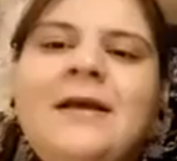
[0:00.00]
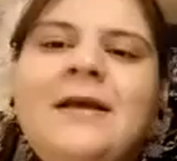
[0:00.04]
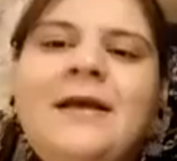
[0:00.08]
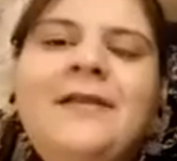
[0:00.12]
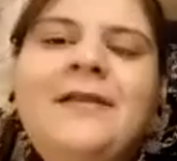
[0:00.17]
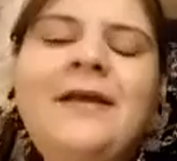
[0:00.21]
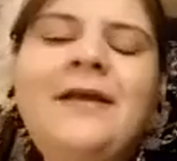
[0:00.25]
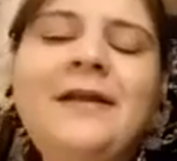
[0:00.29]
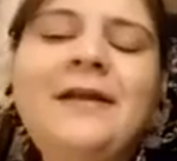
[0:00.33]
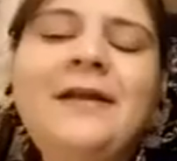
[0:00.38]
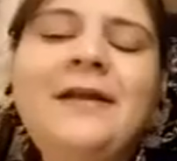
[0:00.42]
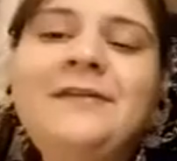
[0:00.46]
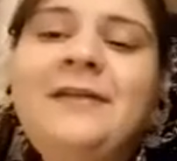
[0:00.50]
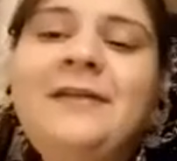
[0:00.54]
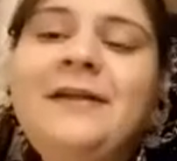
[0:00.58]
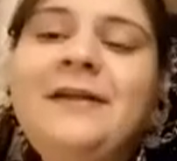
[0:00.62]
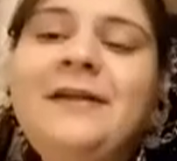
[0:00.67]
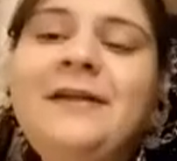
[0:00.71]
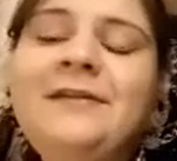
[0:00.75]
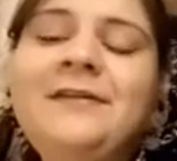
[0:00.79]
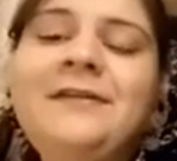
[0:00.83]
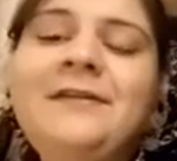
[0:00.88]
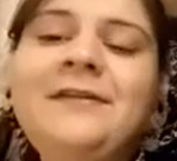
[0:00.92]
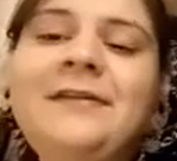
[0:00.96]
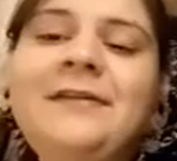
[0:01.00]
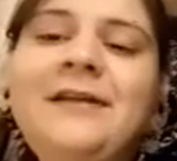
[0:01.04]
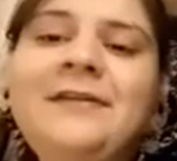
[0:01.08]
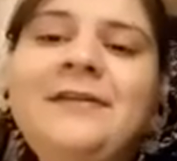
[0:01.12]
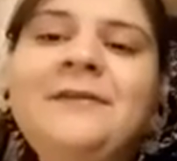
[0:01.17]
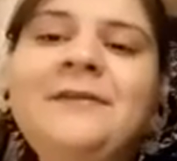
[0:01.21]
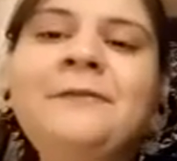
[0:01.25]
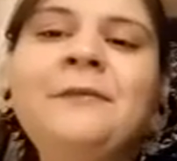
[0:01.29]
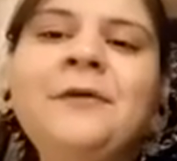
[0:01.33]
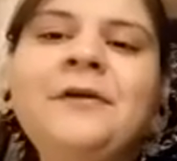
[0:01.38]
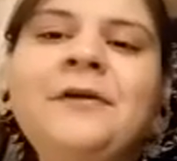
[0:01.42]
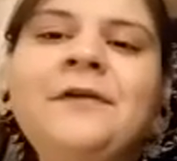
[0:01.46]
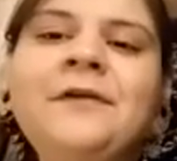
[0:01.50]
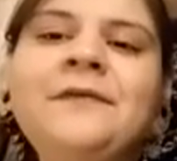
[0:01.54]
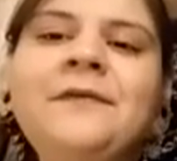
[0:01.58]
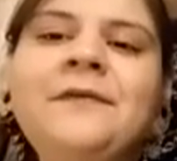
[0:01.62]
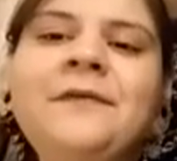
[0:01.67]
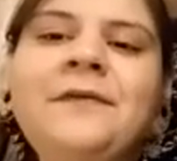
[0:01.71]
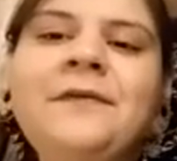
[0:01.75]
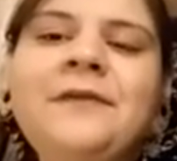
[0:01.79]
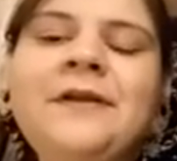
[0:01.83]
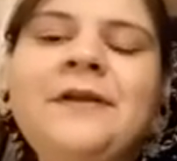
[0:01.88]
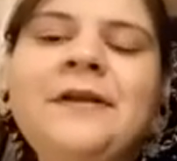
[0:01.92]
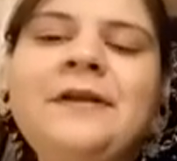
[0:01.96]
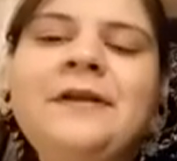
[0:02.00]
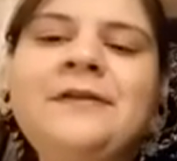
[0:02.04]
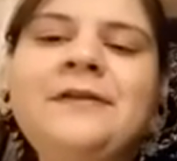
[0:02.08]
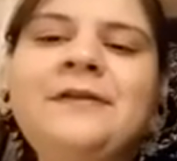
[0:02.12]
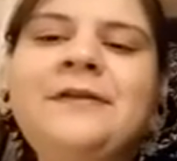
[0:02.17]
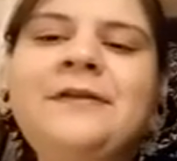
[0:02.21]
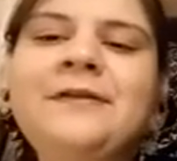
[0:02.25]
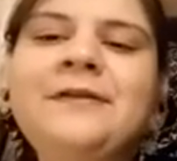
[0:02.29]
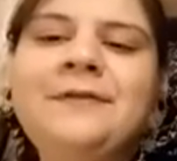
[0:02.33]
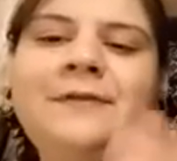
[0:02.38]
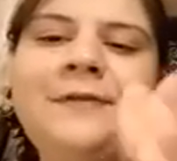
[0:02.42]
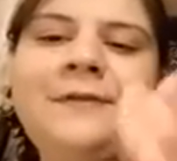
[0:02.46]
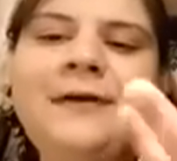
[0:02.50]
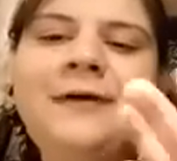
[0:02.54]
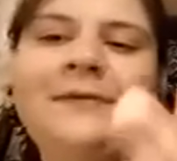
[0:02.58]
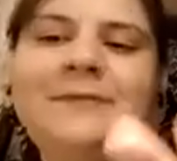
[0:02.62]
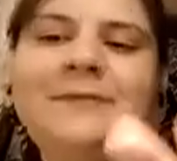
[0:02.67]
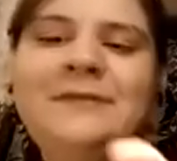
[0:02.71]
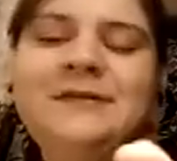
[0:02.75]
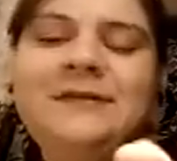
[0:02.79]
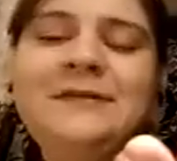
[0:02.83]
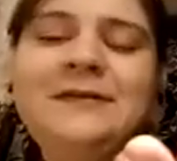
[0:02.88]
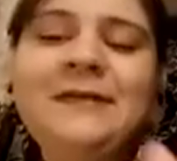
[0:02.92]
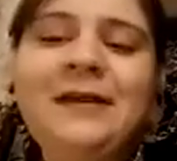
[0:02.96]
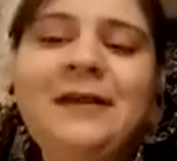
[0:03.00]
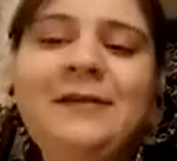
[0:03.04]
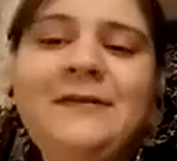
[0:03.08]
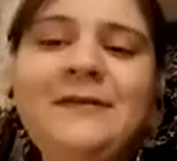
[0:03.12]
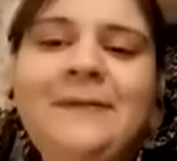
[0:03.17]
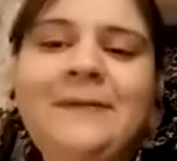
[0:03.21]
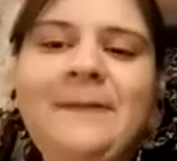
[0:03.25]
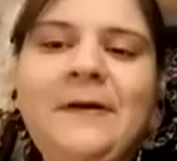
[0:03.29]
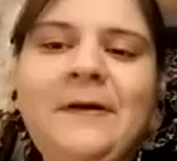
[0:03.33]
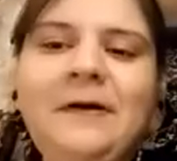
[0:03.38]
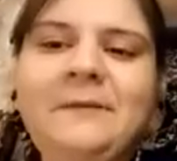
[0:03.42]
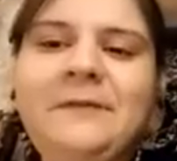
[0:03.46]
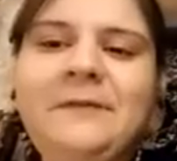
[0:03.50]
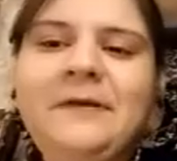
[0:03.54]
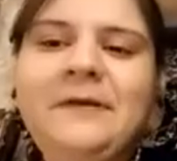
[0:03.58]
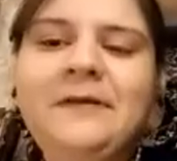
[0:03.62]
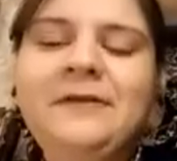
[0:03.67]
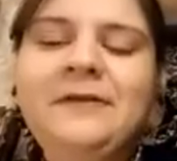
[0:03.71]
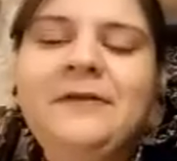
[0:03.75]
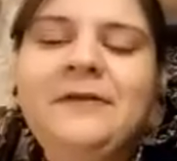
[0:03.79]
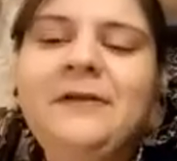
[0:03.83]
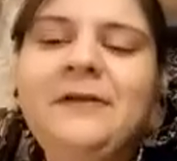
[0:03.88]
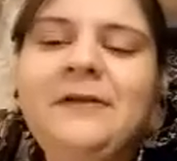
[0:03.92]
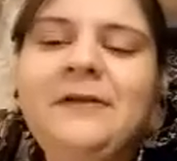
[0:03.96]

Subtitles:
That's a wonderful thing to discuss about, because there